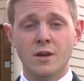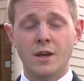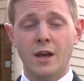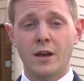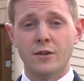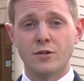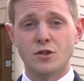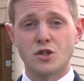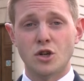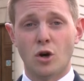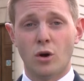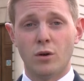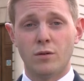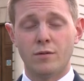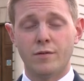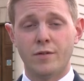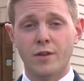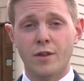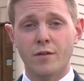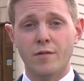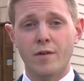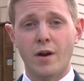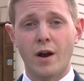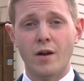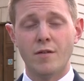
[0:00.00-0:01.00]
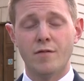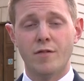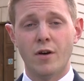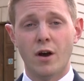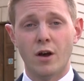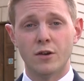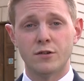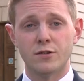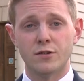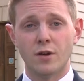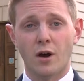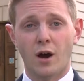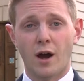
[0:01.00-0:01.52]
Yes, John, for the very
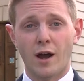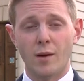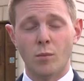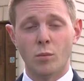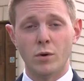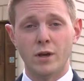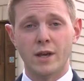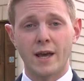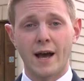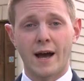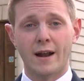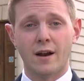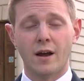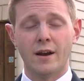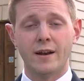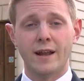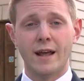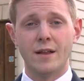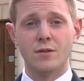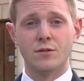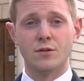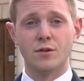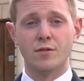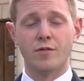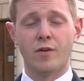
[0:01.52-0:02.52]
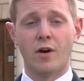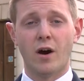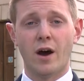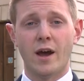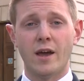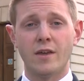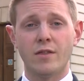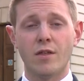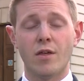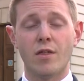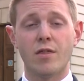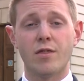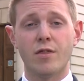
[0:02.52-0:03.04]
first time, we can
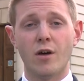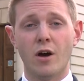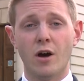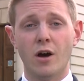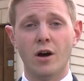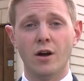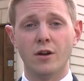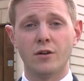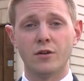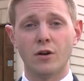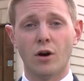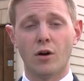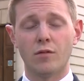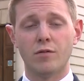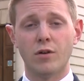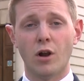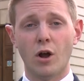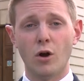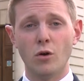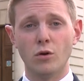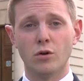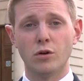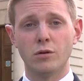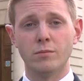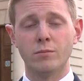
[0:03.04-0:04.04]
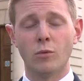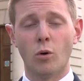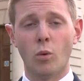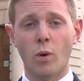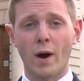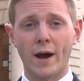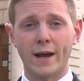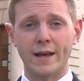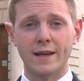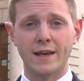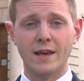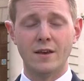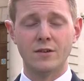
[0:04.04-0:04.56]
identify the third of Logan
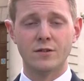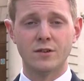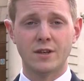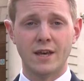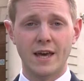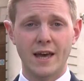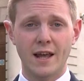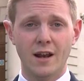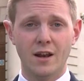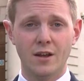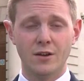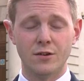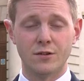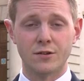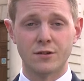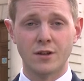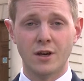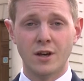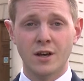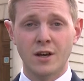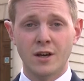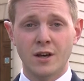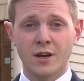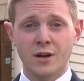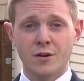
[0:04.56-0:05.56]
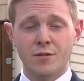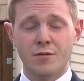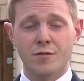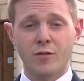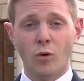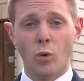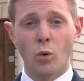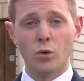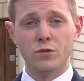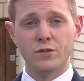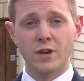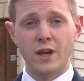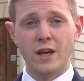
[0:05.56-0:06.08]
Mwangi's killers.
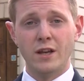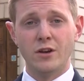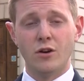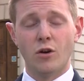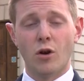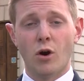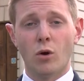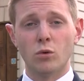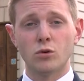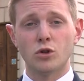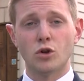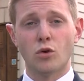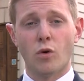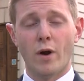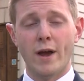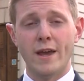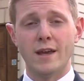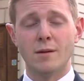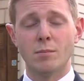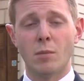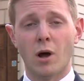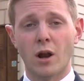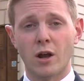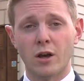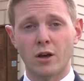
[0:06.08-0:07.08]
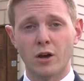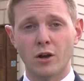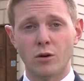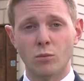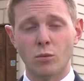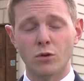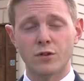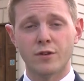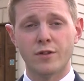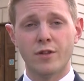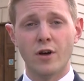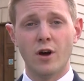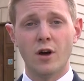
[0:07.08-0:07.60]
14-year-old Craig Mulligan
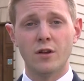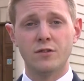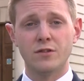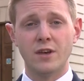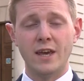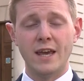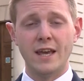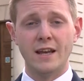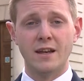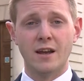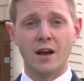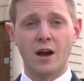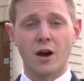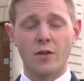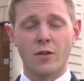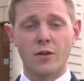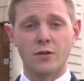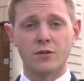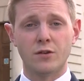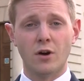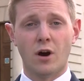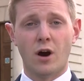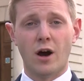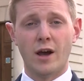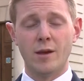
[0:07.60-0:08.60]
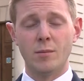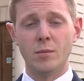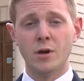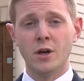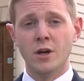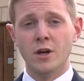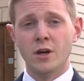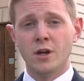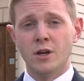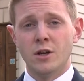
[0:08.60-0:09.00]
was 13 at the time.